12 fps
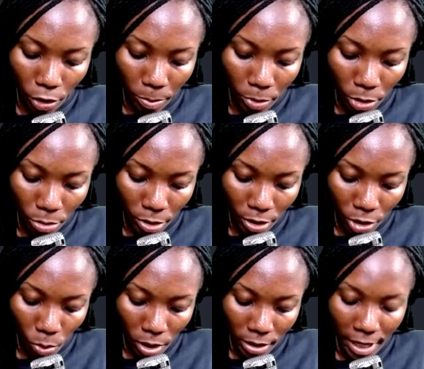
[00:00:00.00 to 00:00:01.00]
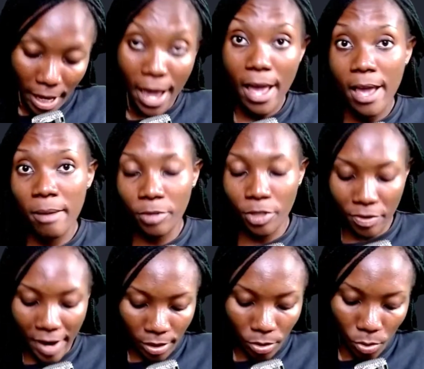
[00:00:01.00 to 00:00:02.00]
W is equals
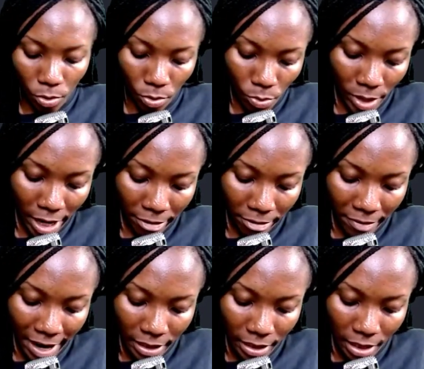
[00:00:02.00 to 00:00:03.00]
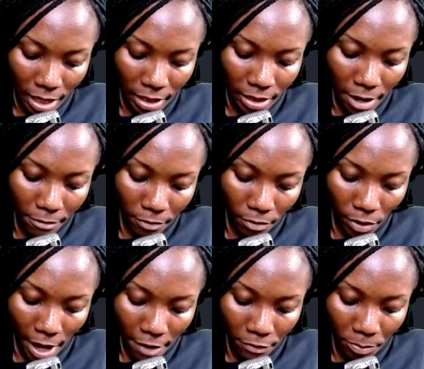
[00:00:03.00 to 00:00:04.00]
mg, right? So we can rewrite this as,
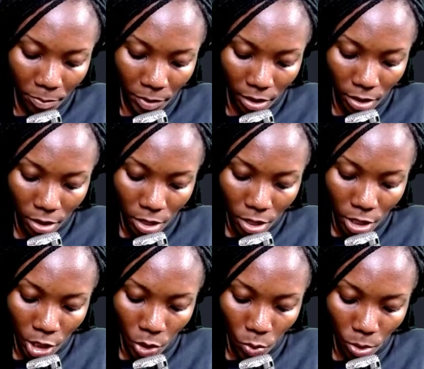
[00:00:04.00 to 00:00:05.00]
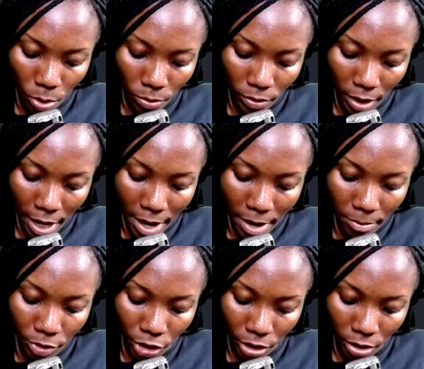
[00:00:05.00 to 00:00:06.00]
therefore, Fp equals
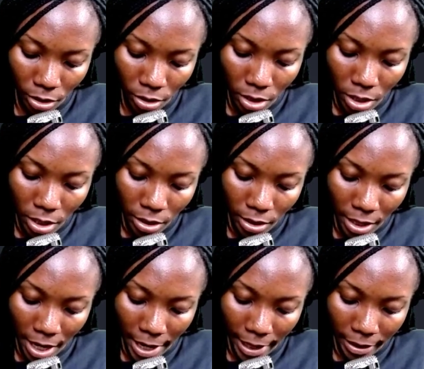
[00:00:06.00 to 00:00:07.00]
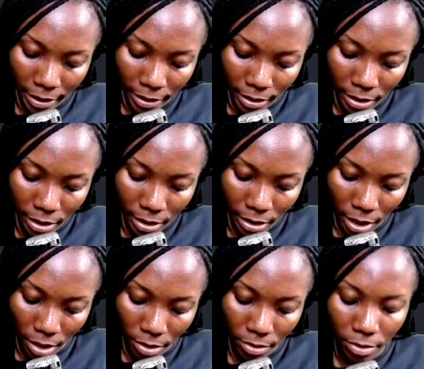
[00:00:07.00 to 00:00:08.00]
mg sine
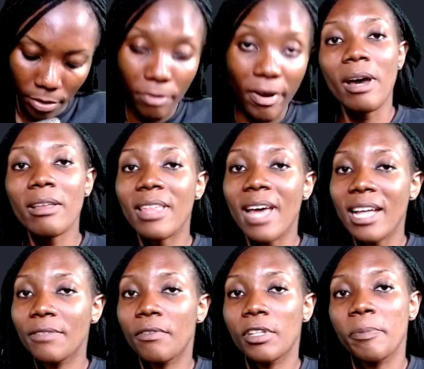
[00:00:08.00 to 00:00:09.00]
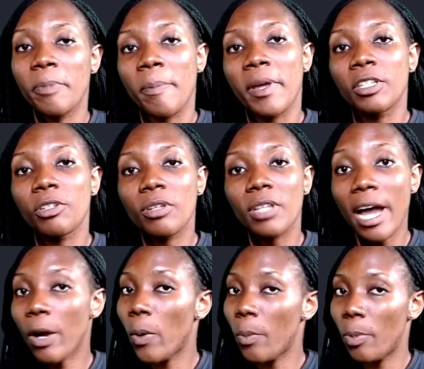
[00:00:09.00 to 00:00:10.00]
theta. While that for the
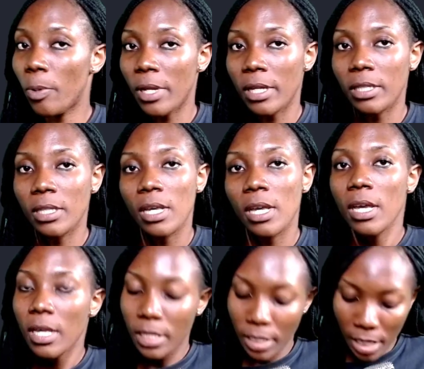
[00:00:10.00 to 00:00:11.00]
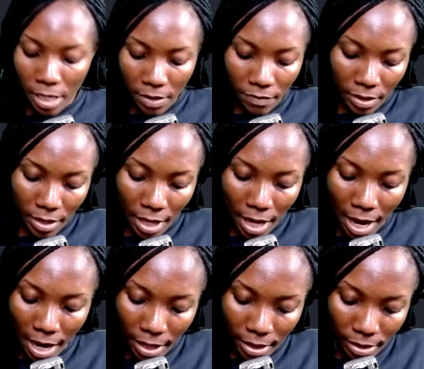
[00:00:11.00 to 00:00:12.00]
perpendicular component is given
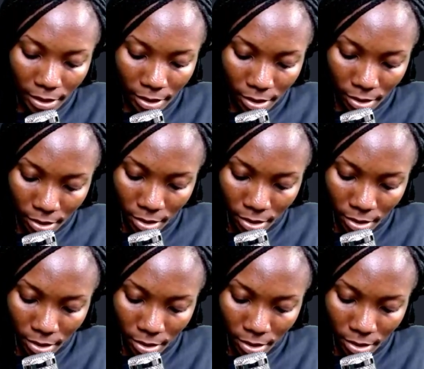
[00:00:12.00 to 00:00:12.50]
as,